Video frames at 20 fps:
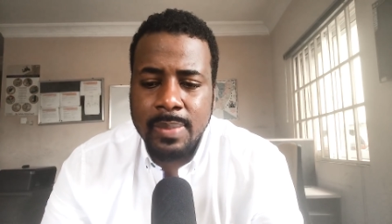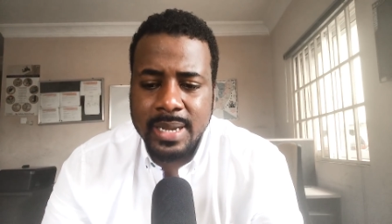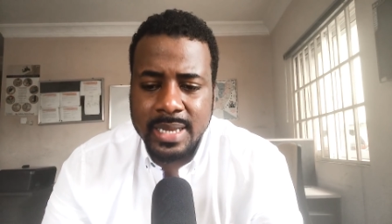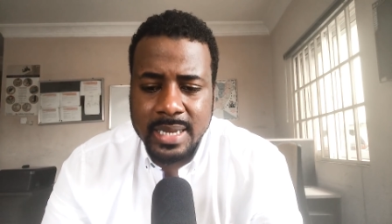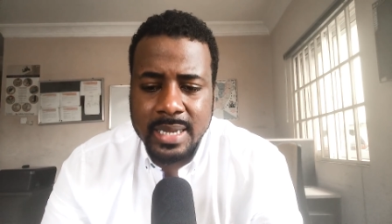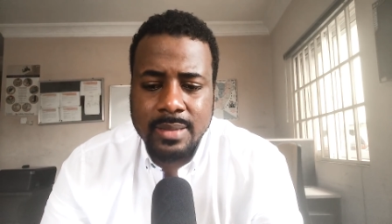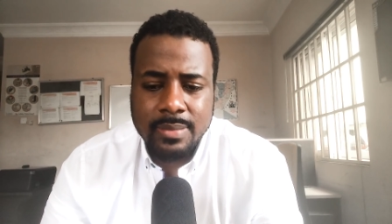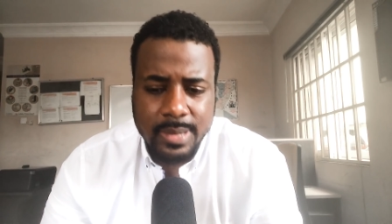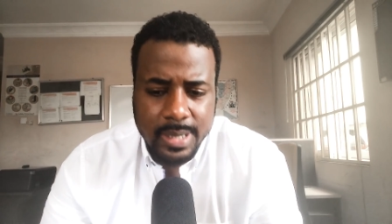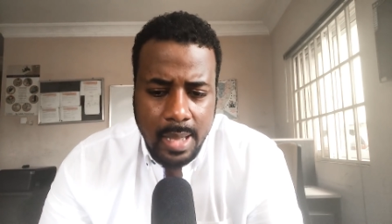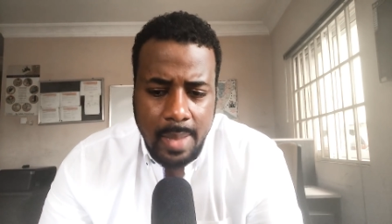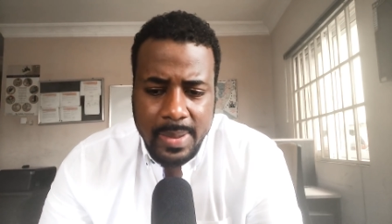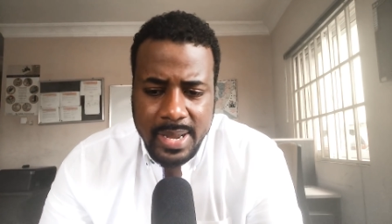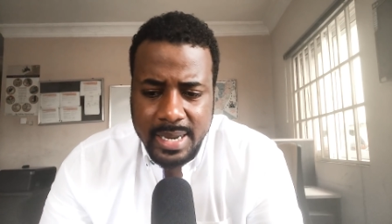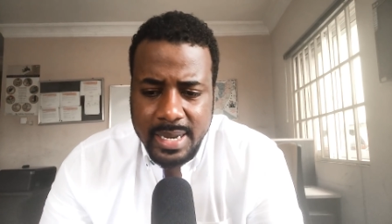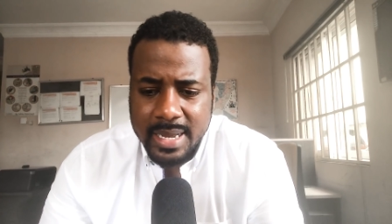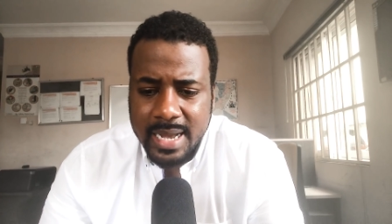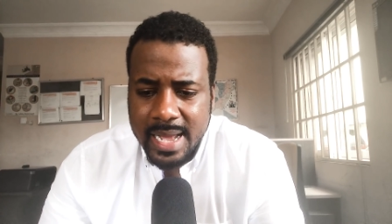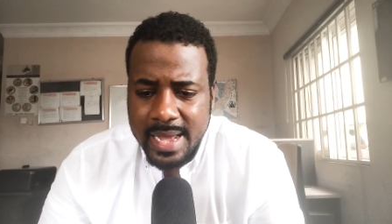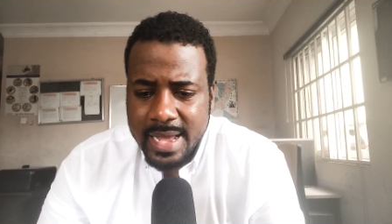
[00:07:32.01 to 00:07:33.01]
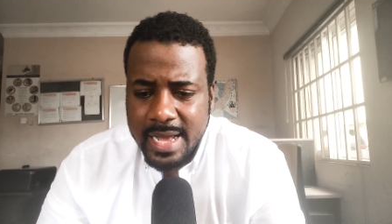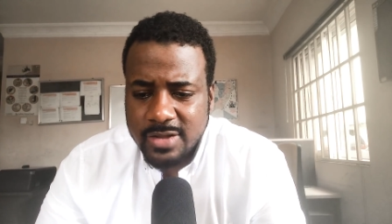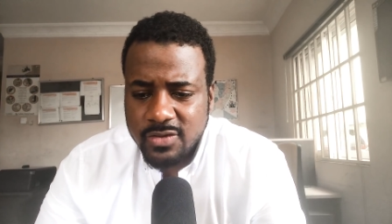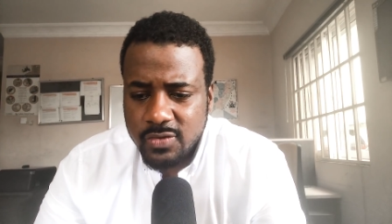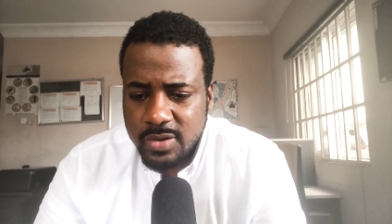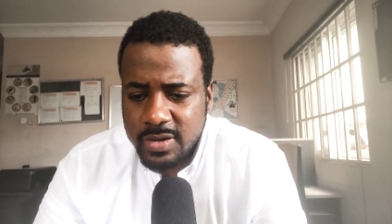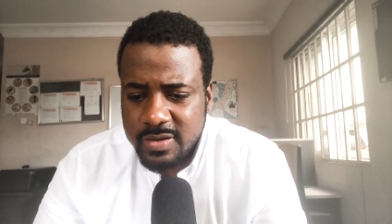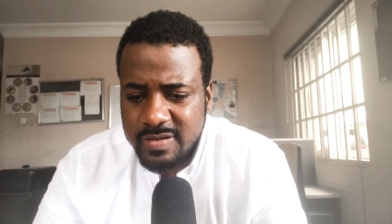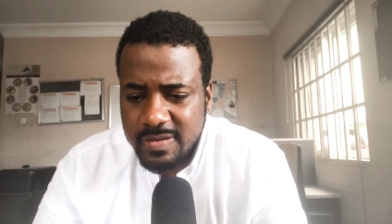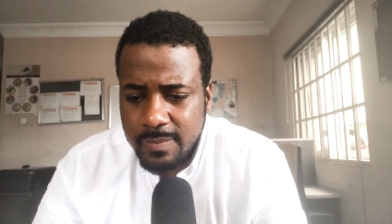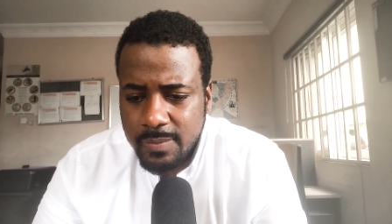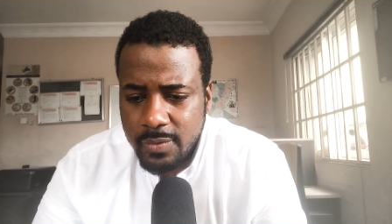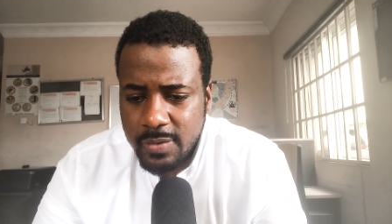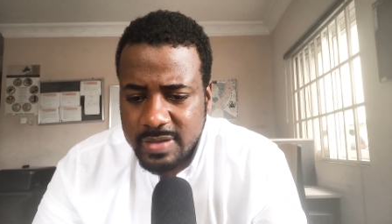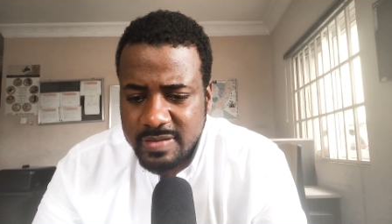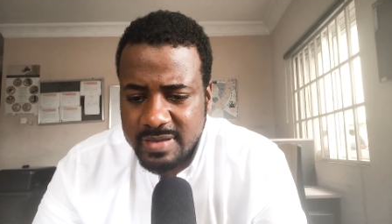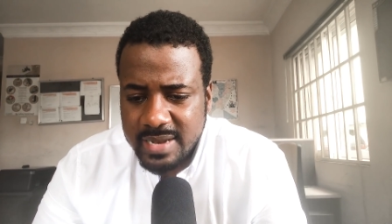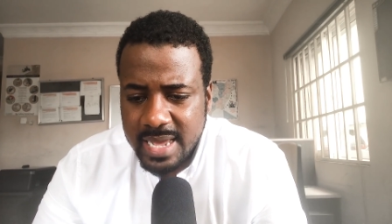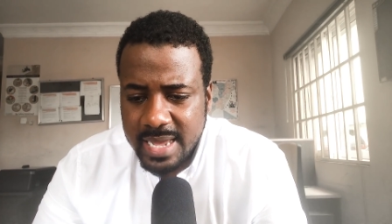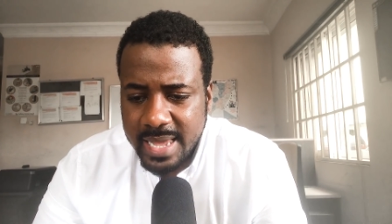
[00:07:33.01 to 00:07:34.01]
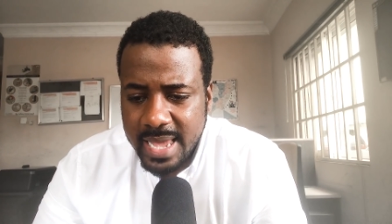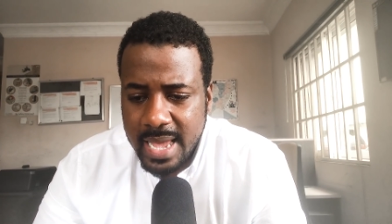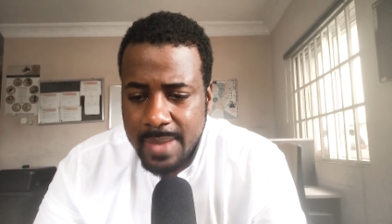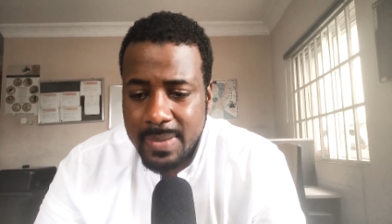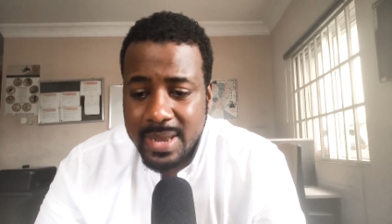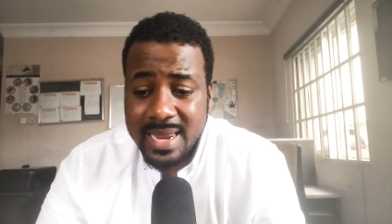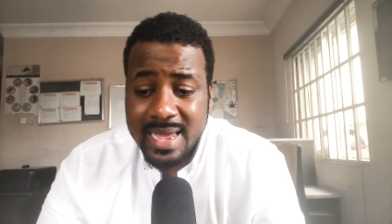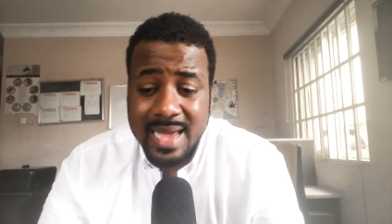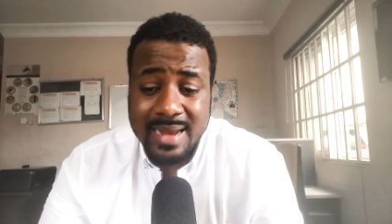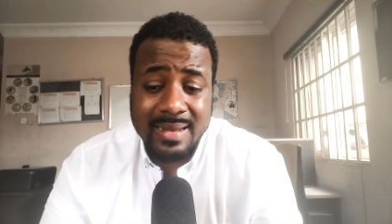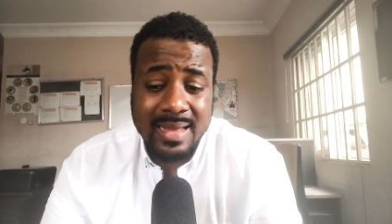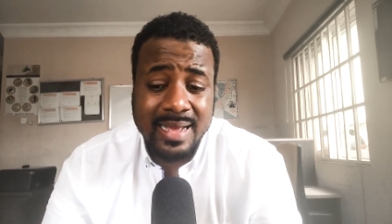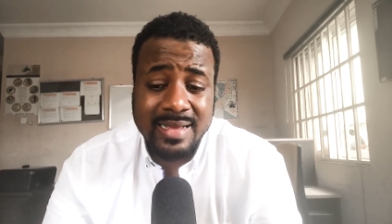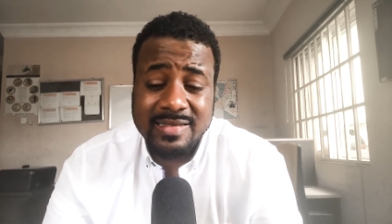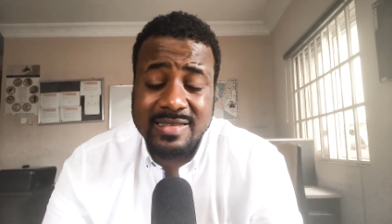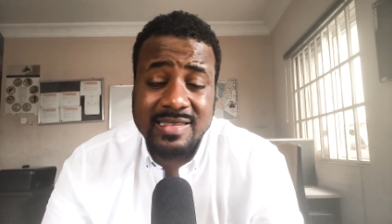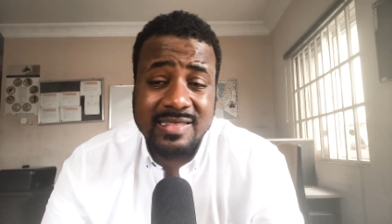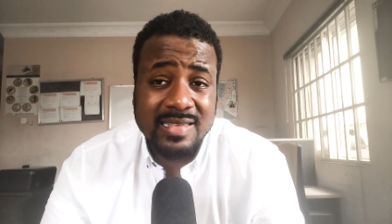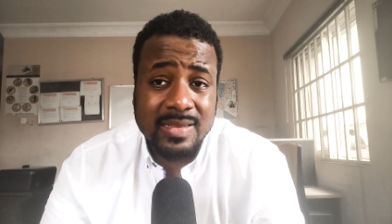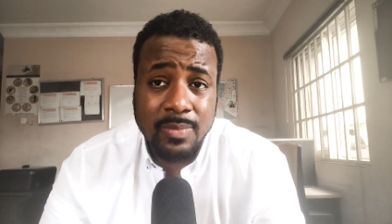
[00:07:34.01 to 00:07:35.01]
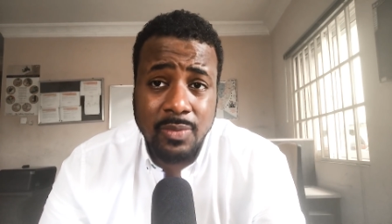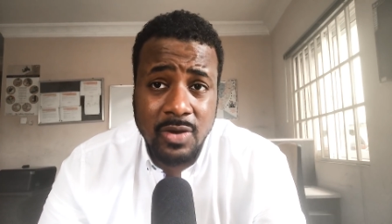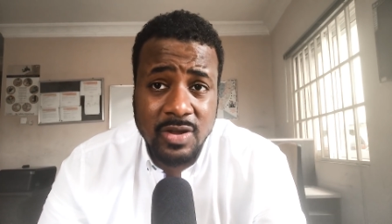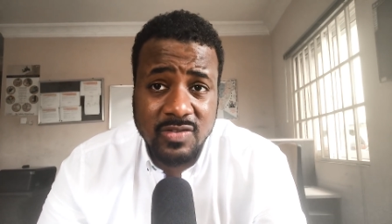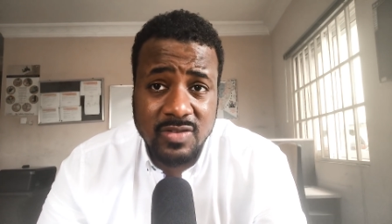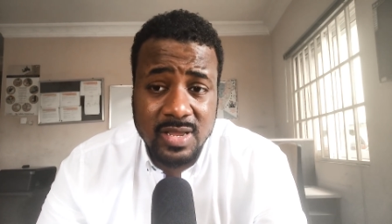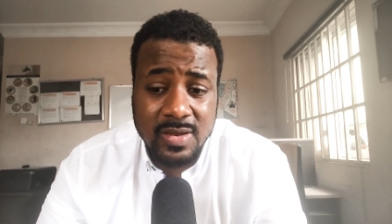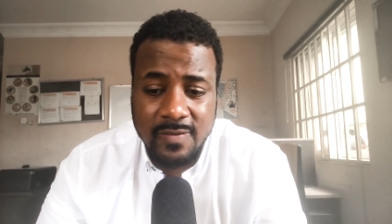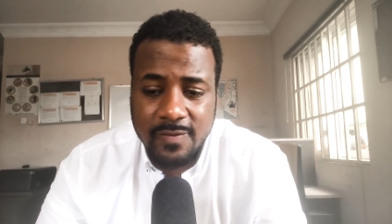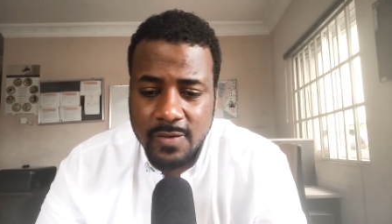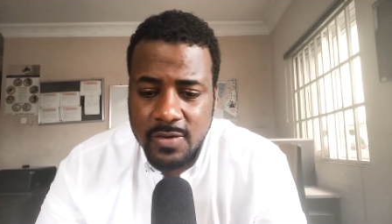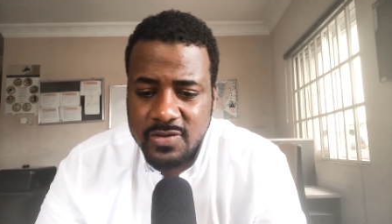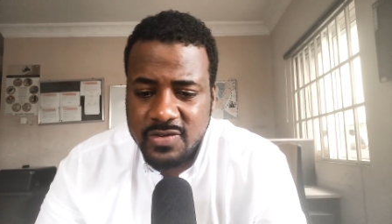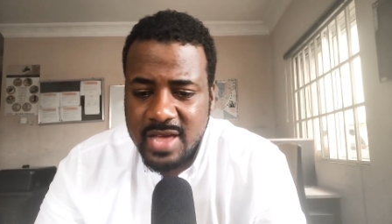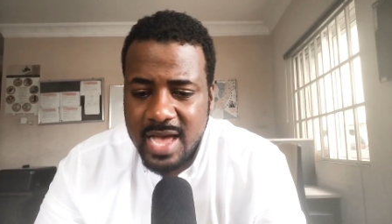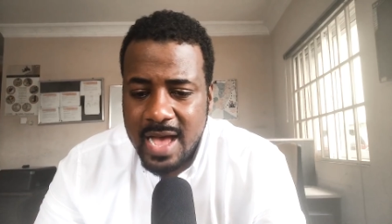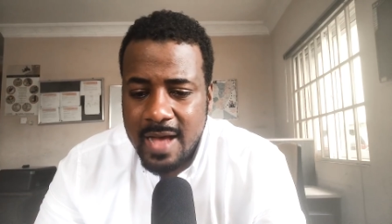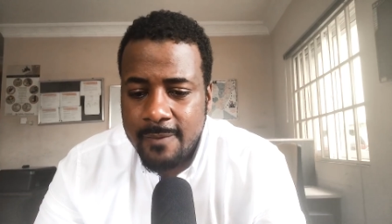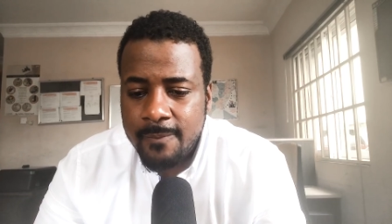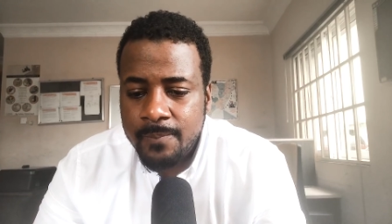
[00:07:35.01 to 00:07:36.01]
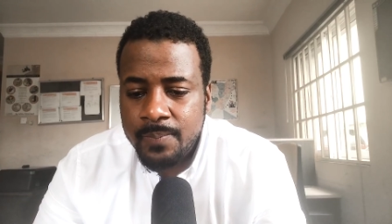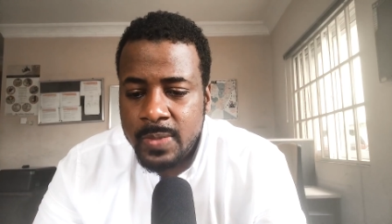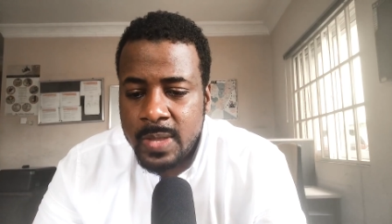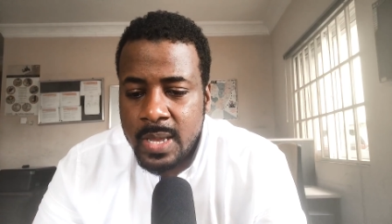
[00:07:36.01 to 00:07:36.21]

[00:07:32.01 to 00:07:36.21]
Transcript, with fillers: But he had 27 points in that game, and he had like 16 points in the first half.